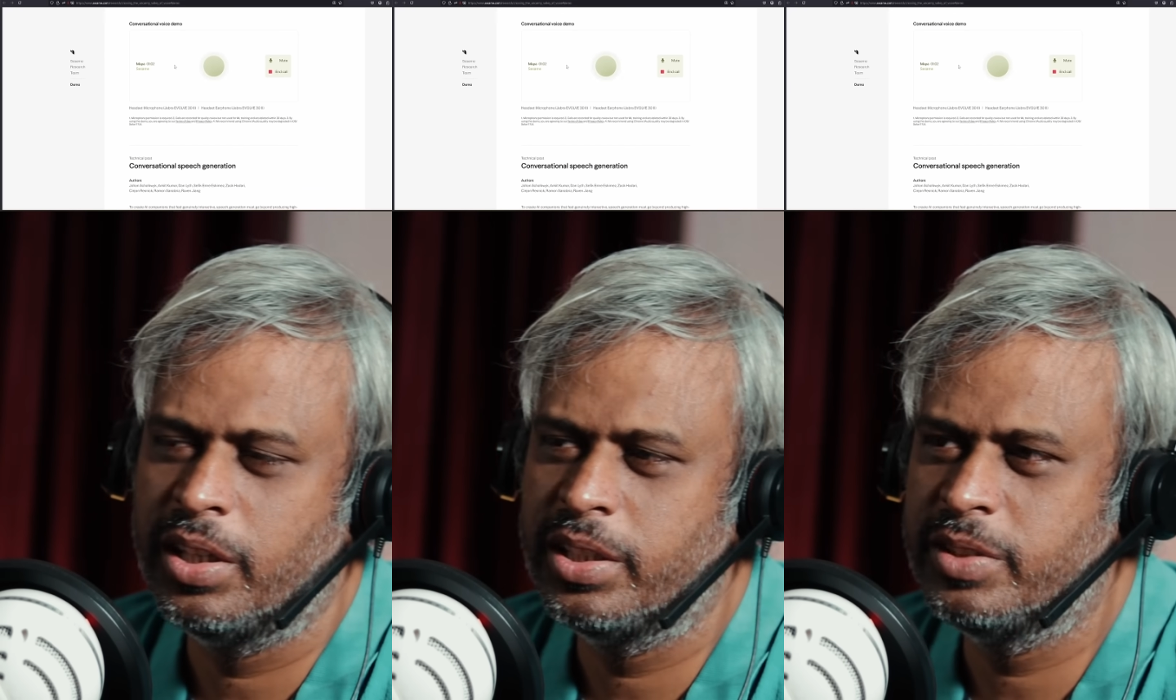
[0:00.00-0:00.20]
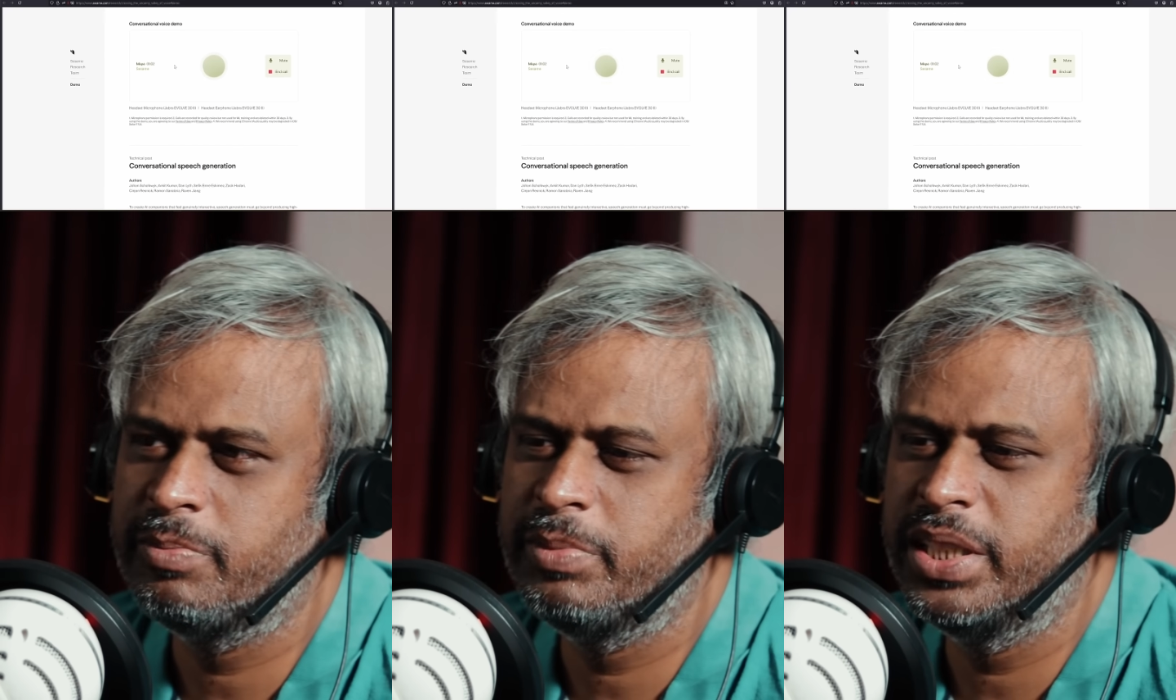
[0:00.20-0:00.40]
You
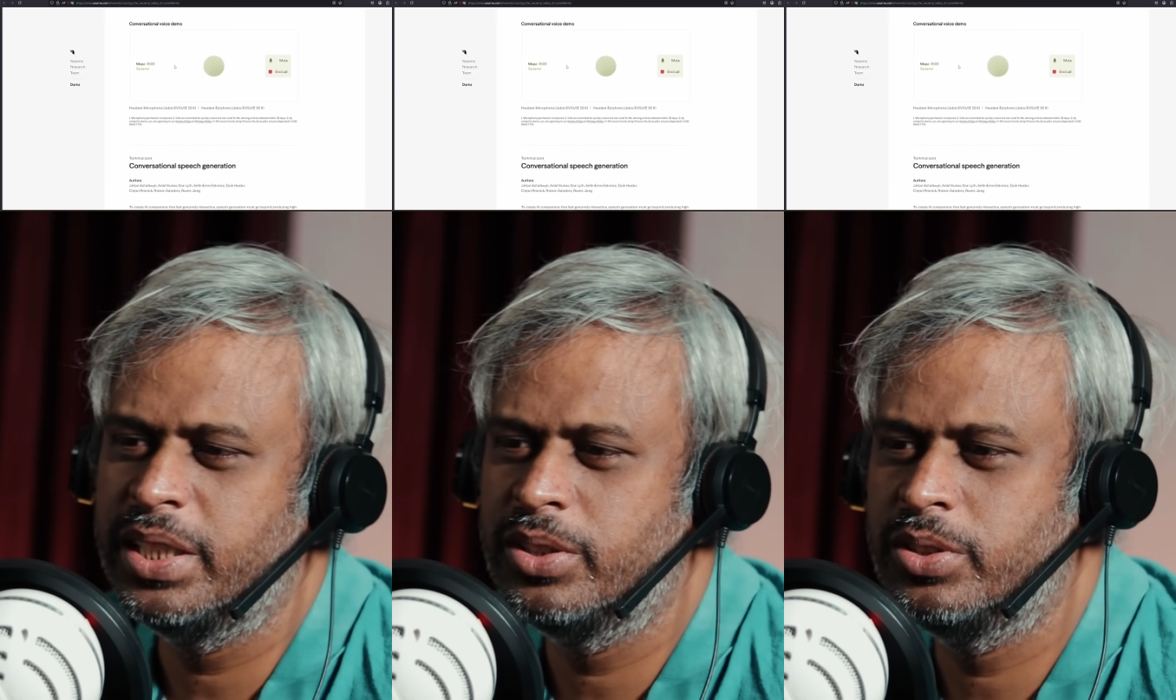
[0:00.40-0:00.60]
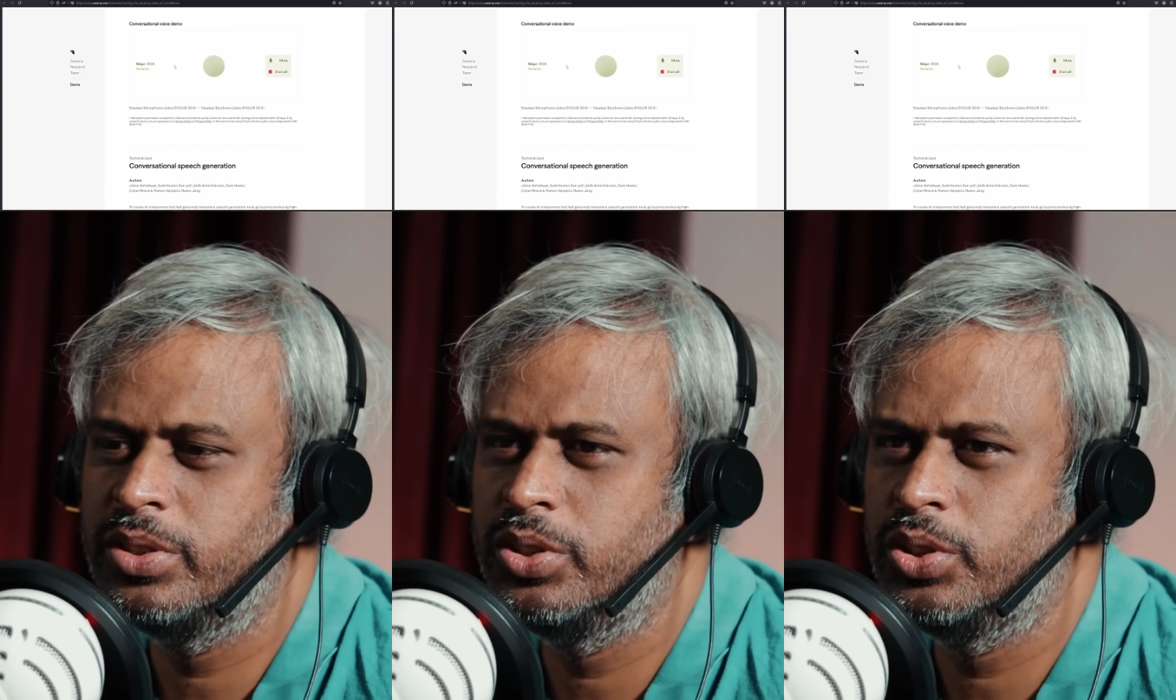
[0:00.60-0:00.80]
want me
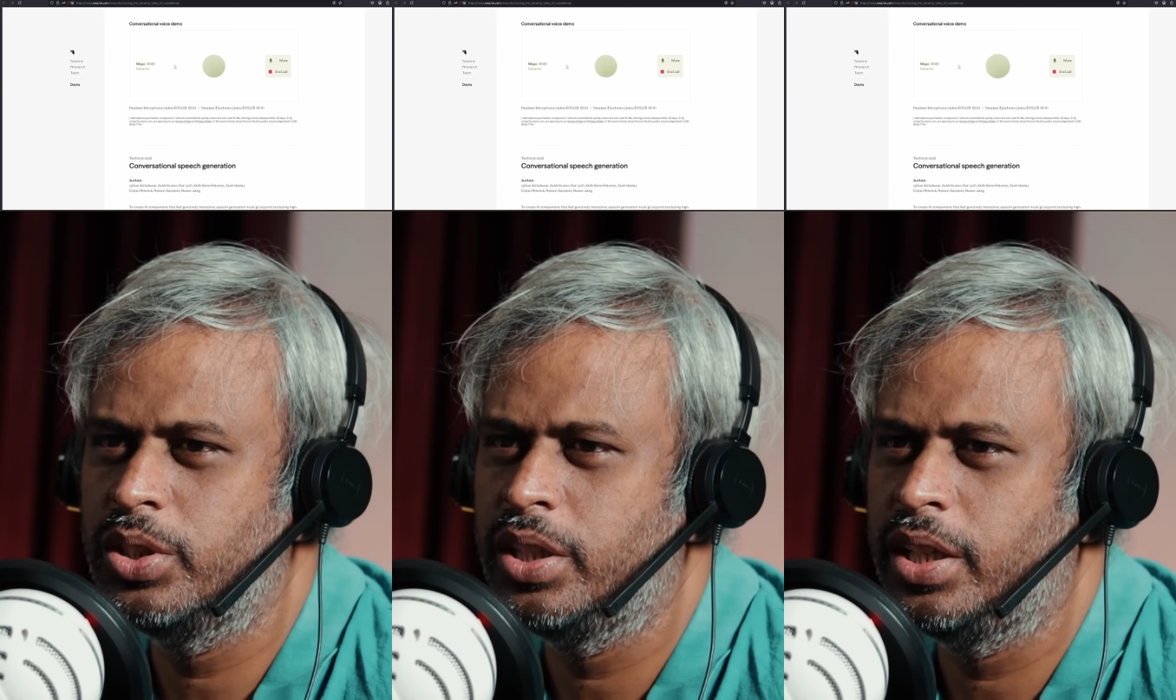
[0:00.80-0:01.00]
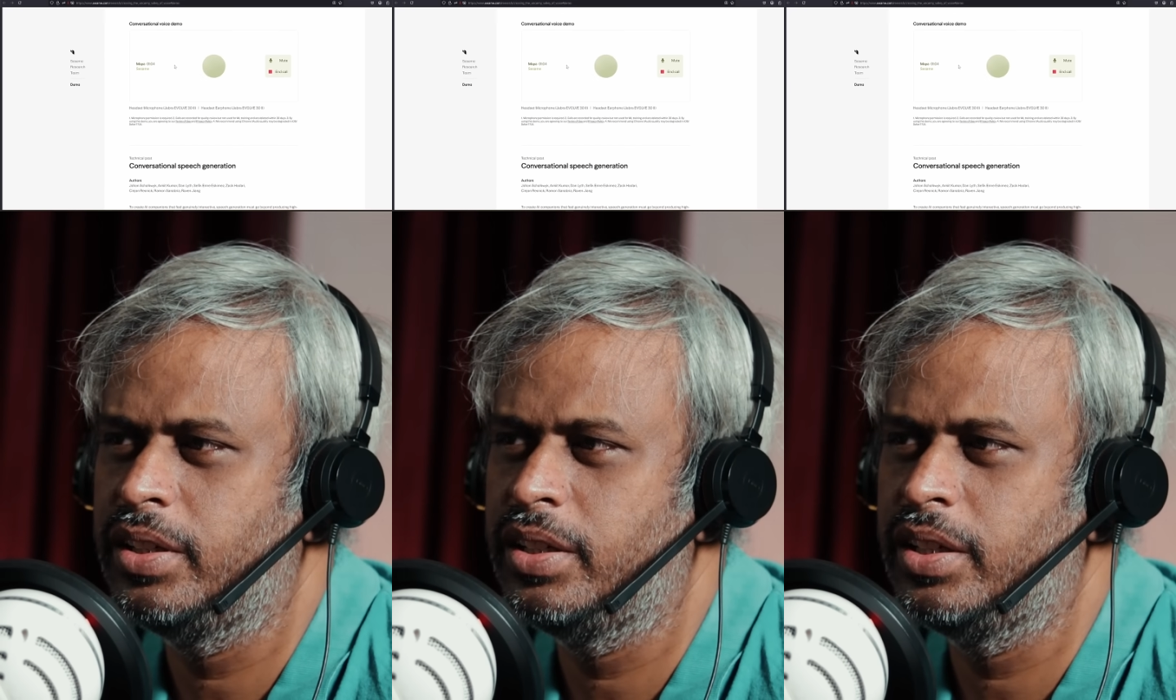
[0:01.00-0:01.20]
to
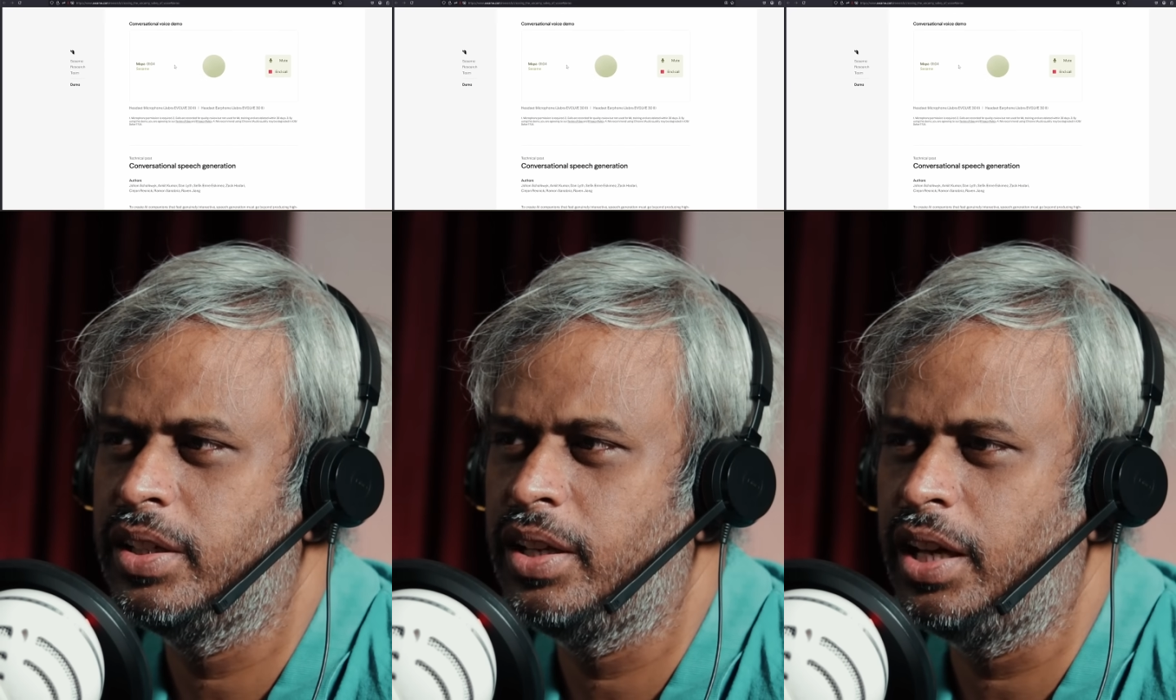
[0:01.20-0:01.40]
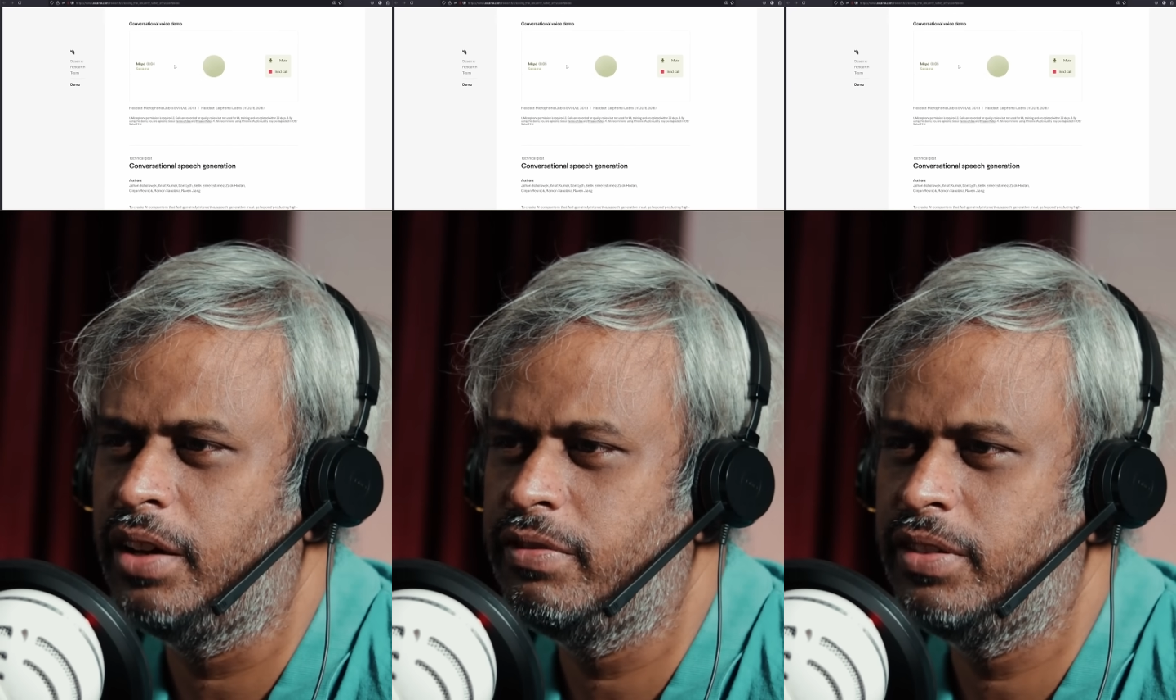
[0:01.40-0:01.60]

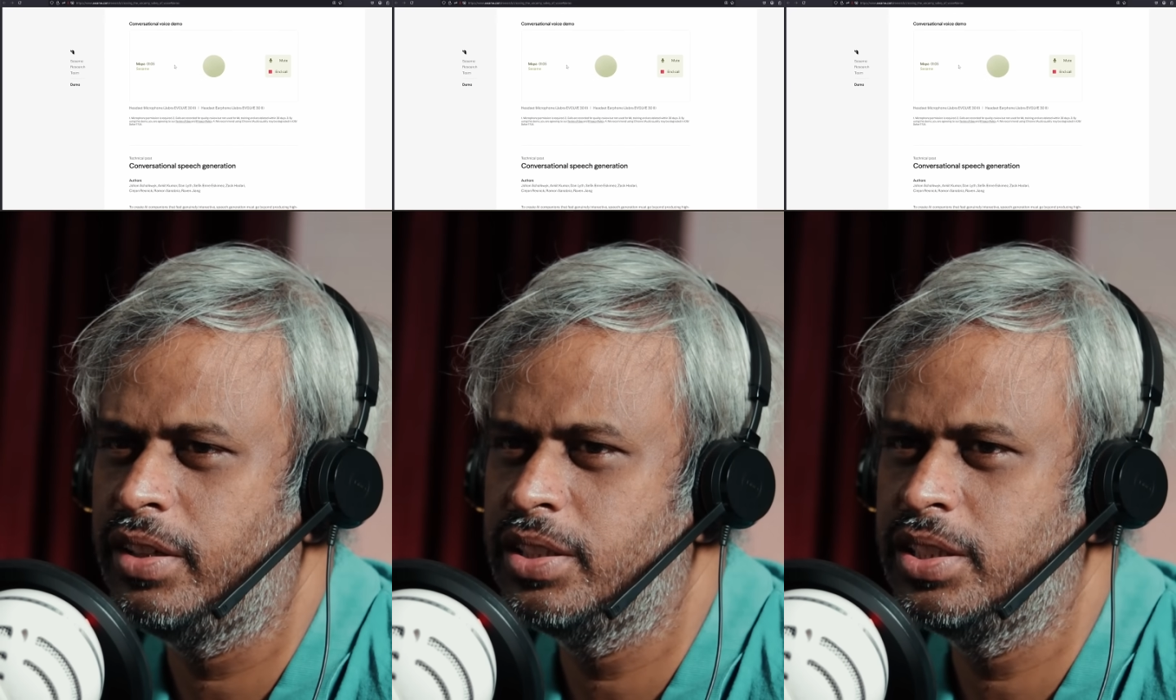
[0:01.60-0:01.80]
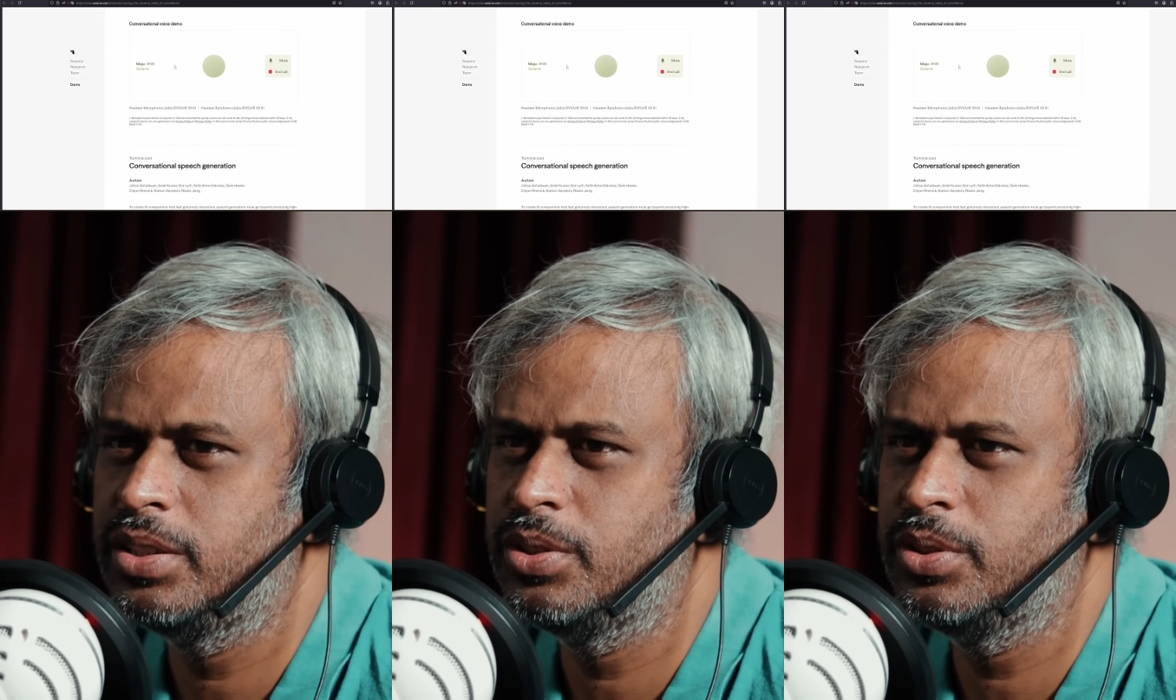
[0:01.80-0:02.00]
laugh
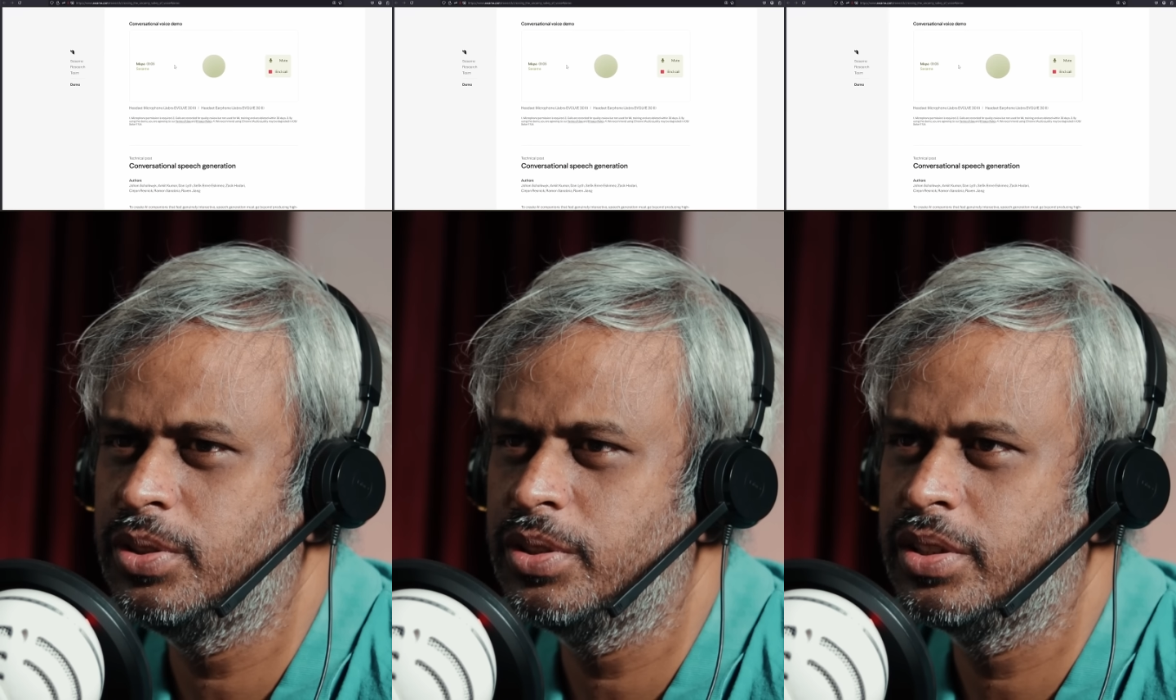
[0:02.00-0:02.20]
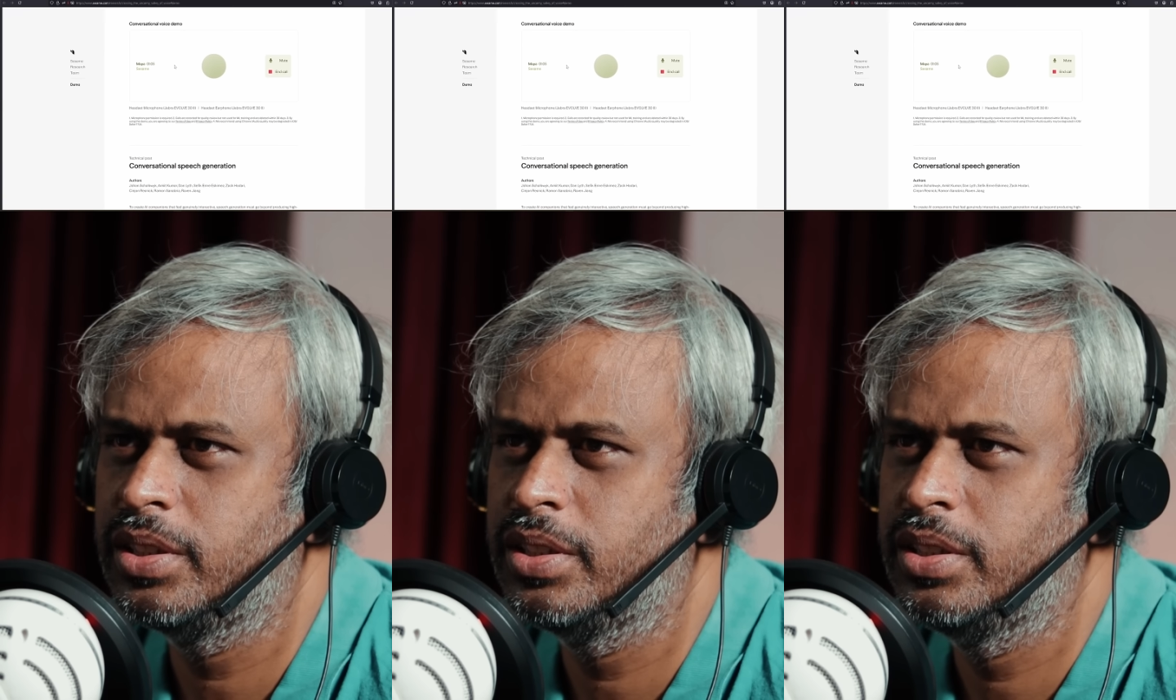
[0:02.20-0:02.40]
at this
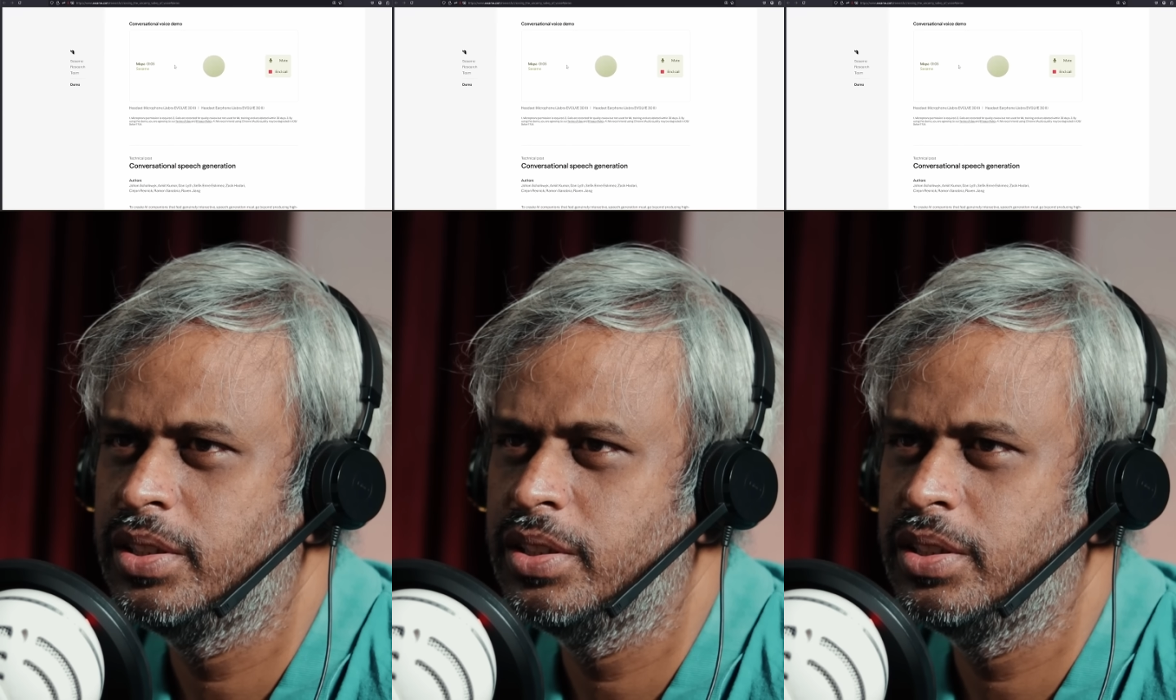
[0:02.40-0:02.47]
joke?